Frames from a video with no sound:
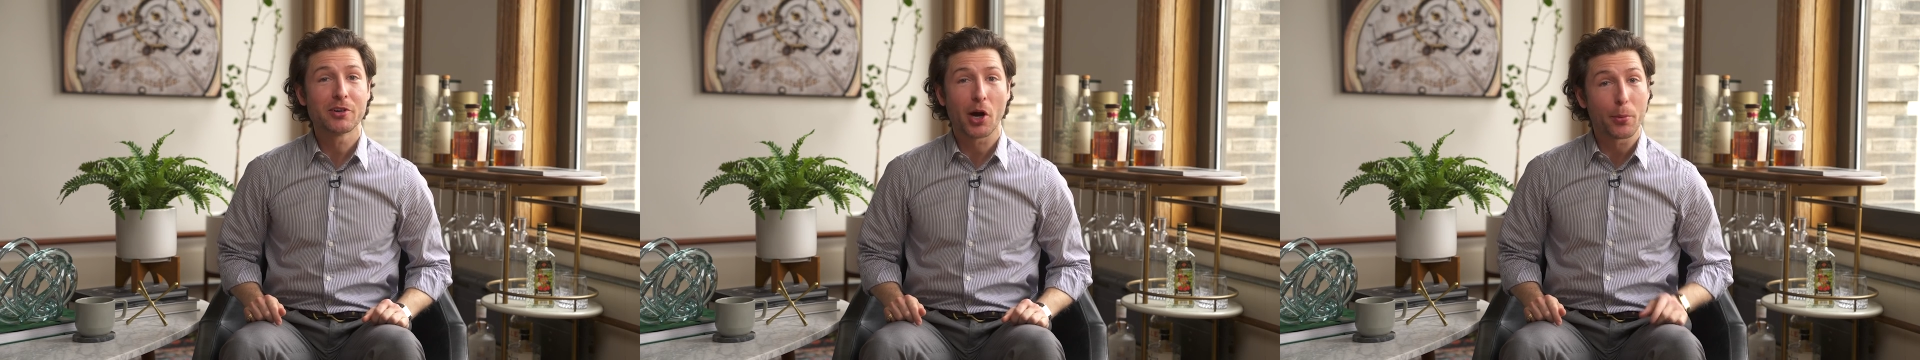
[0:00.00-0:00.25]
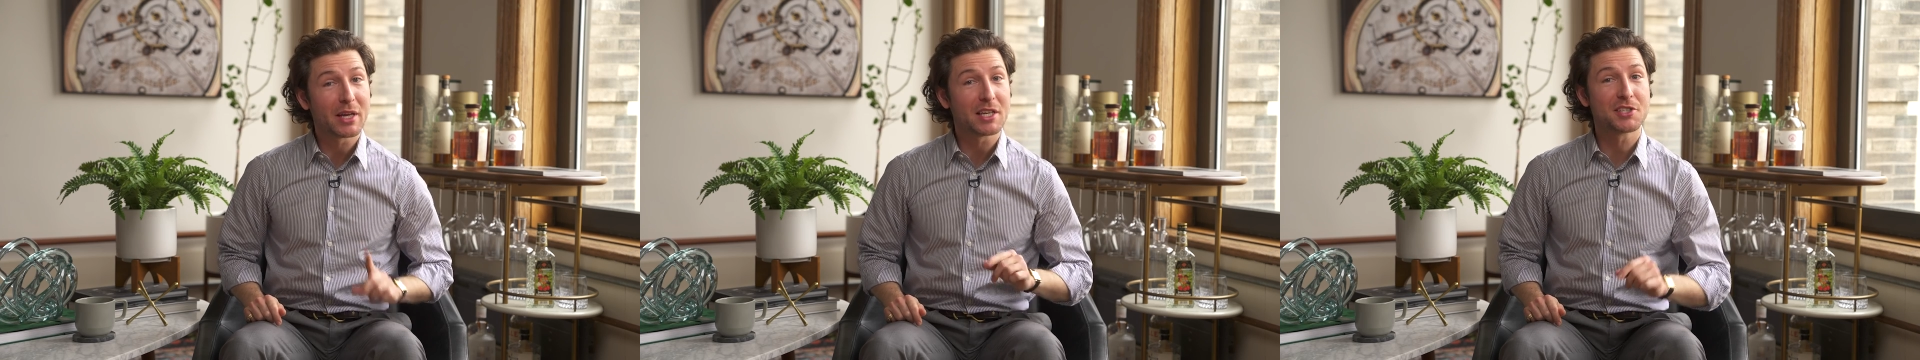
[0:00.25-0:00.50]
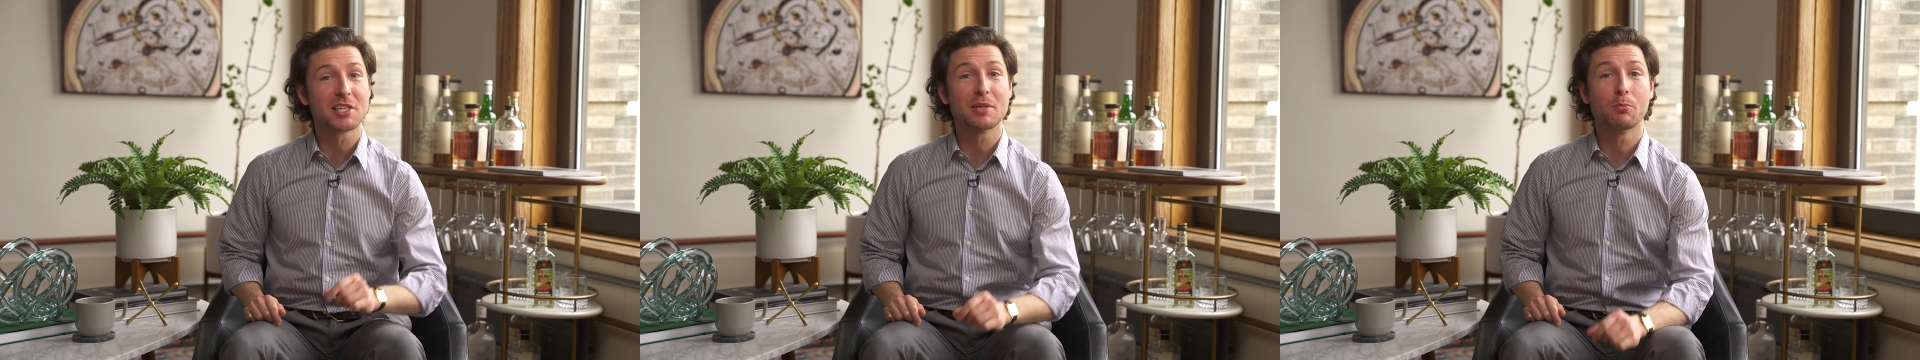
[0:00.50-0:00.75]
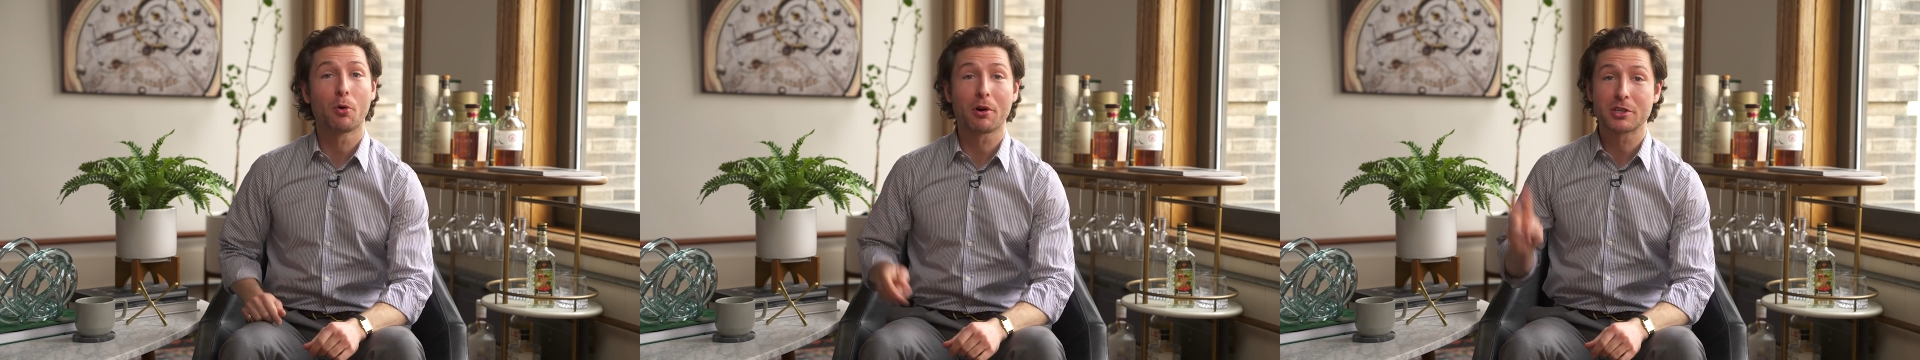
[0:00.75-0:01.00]
Are we going to see
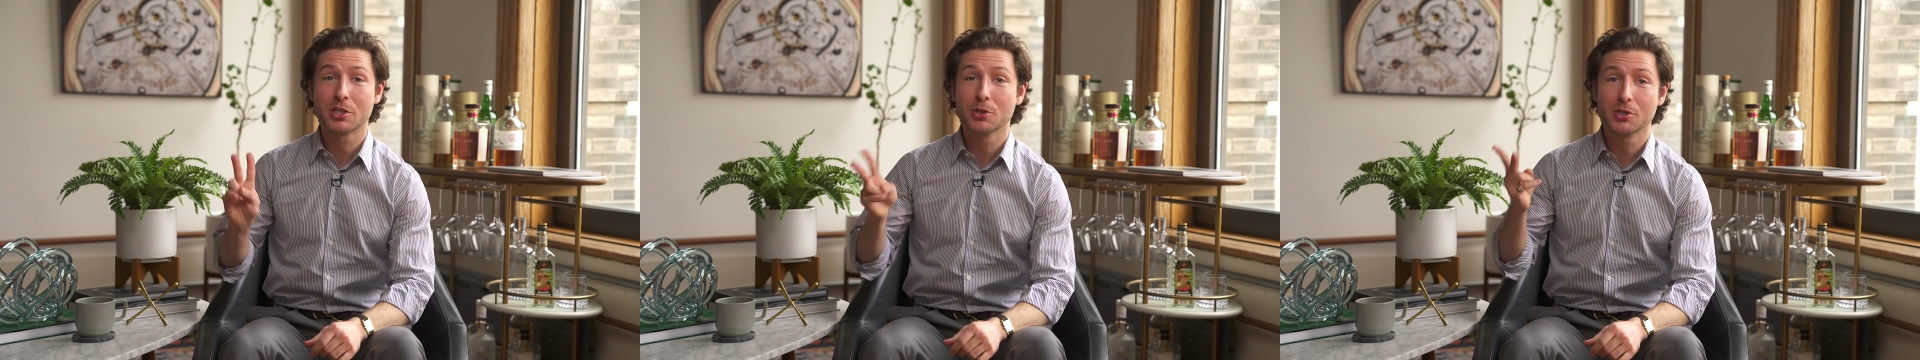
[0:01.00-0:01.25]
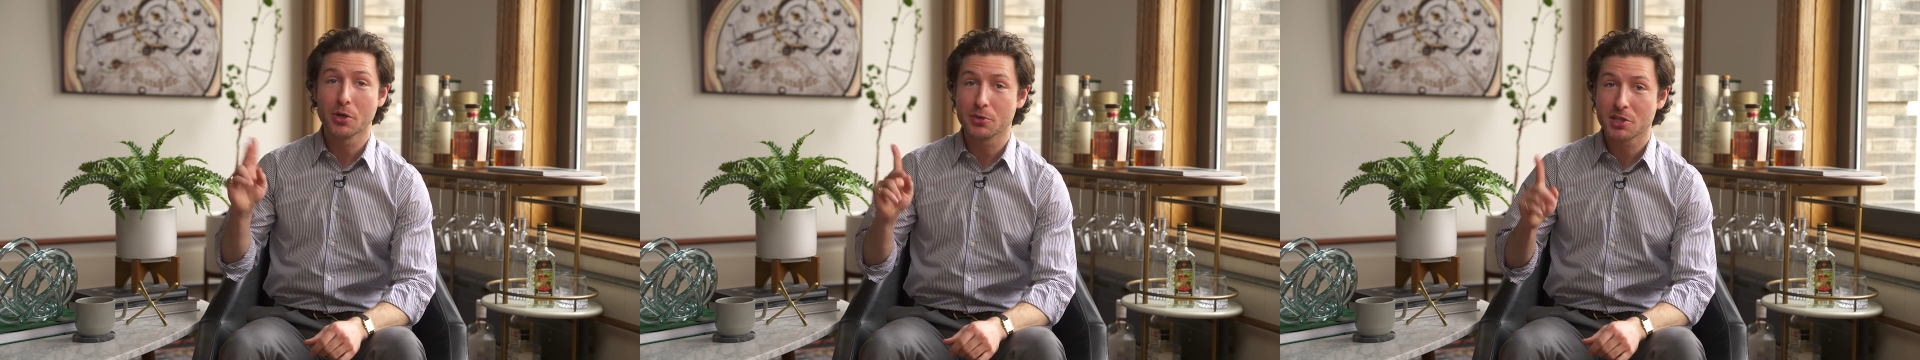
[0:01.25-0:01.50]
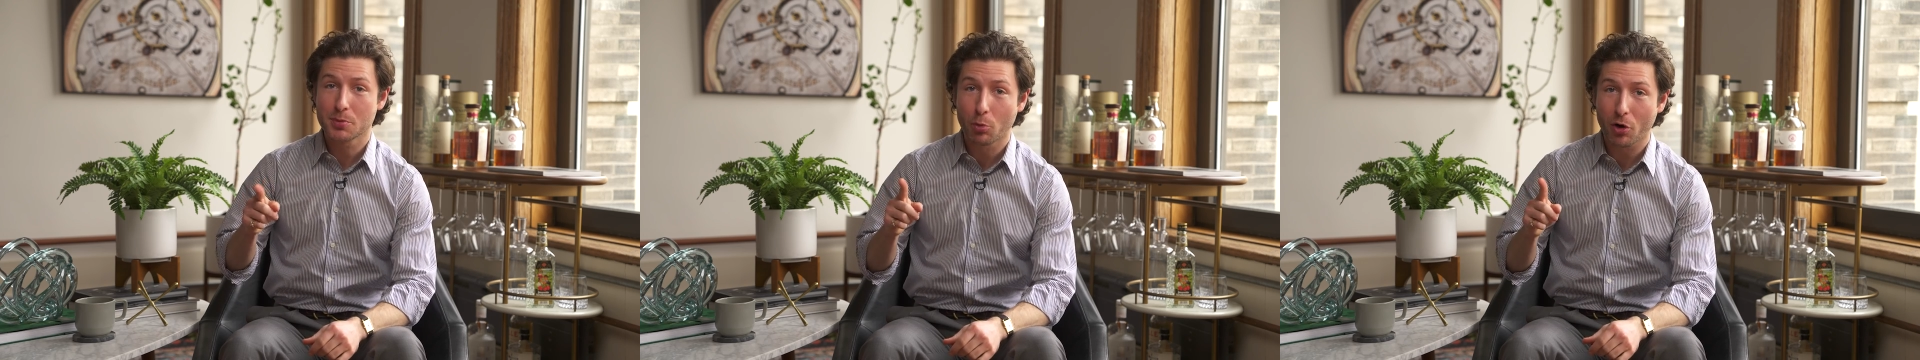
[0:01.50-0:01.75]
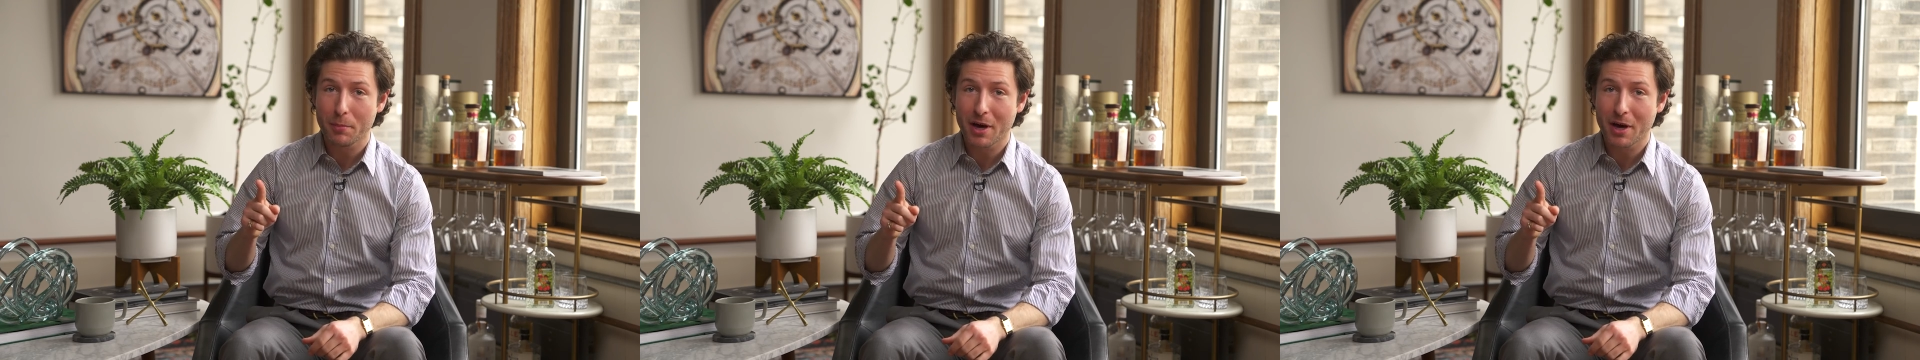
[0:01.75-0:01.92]
more two-tone sport